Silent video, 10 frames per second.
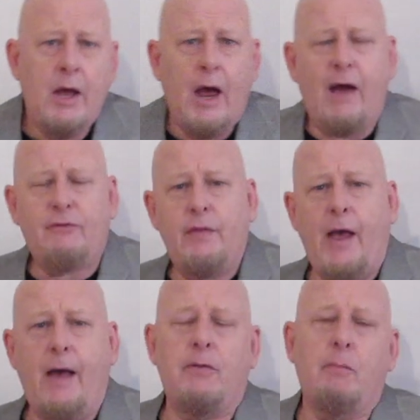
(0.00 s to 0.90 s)
After
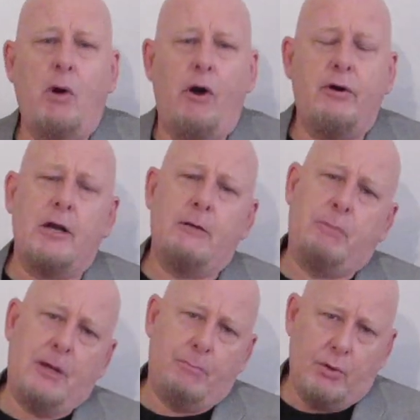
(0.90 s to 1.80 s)
that, the marketing
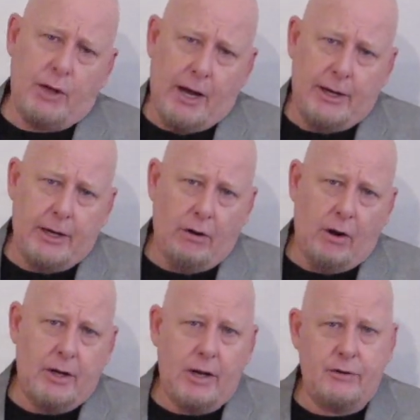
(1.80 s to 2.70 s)
people got in
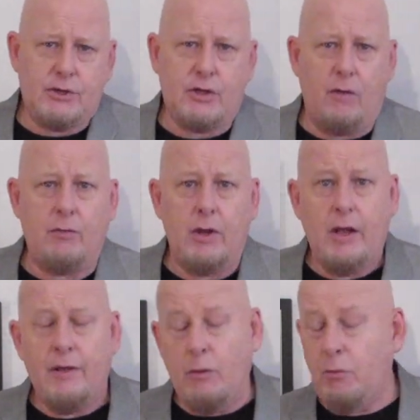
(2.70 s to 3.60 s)
on it and discovered
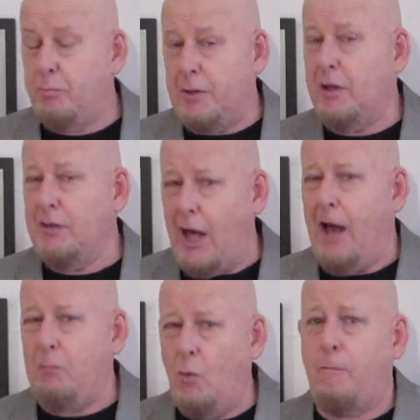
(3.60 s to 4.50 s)
there would be a
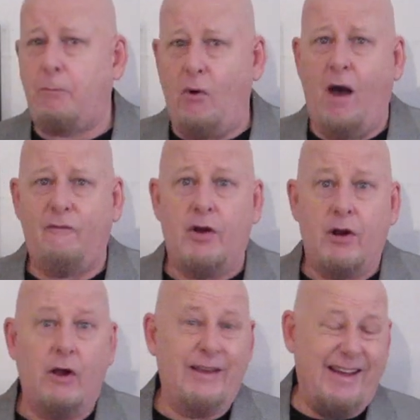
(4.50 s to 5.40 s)
lot more
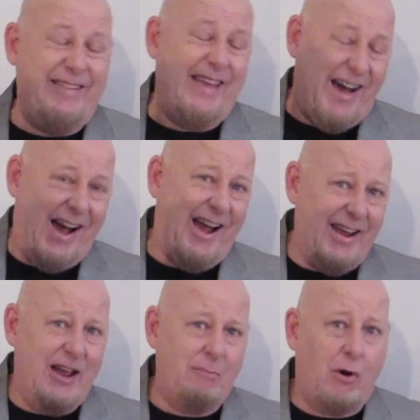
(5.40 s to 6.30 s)
profit in the
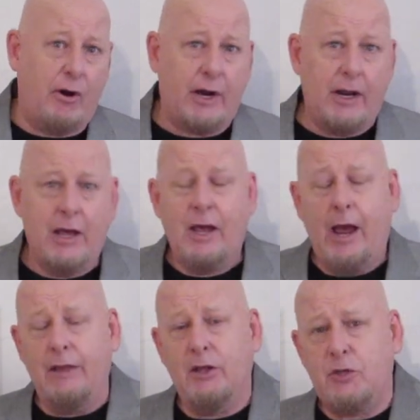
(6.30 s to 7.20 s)
high-end market.
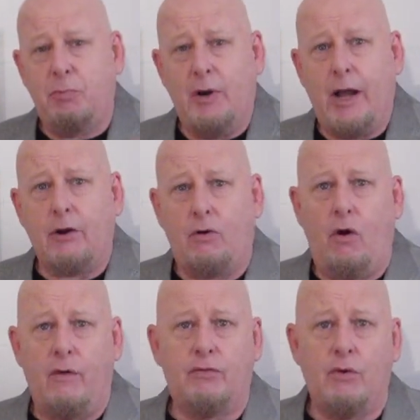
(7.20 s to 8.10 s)
Hey, let's put out a
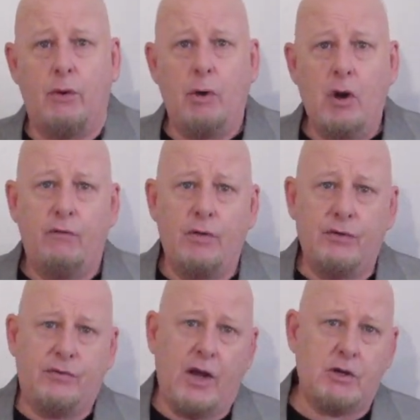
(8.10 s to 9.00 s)
cough syrup for the
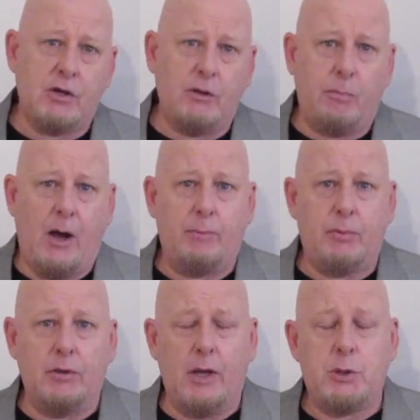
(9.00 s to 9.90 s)
section of the
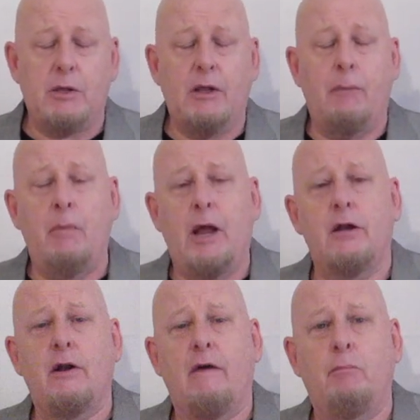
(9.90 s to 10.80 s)
population that
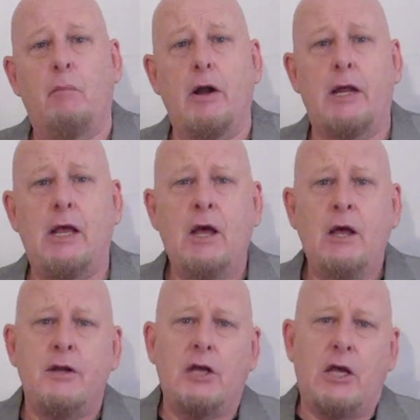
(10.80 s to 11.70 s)
made enough money
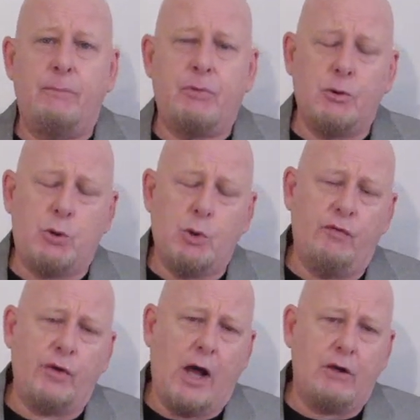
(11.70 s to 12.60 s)
to keep their
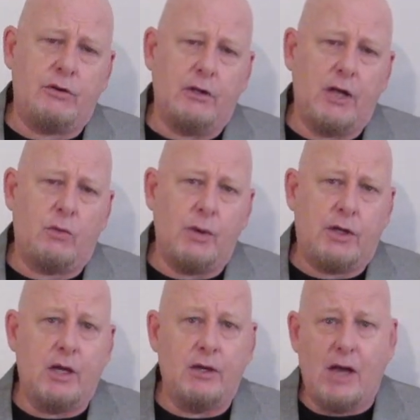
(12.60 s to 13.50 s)
juvenile delinquent
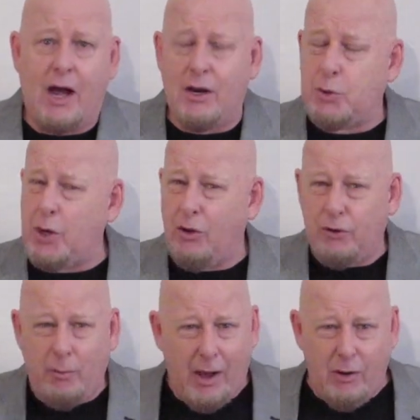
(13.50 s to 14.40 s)
kids out of jail
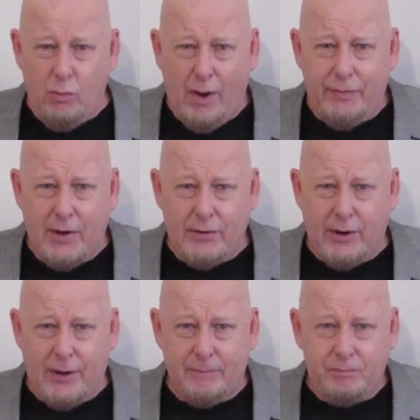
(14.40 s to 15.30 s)
no matter what they
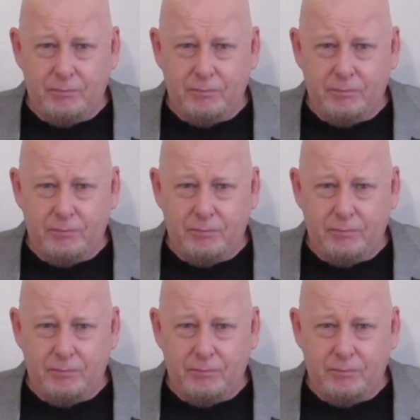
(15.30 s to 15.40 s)
did.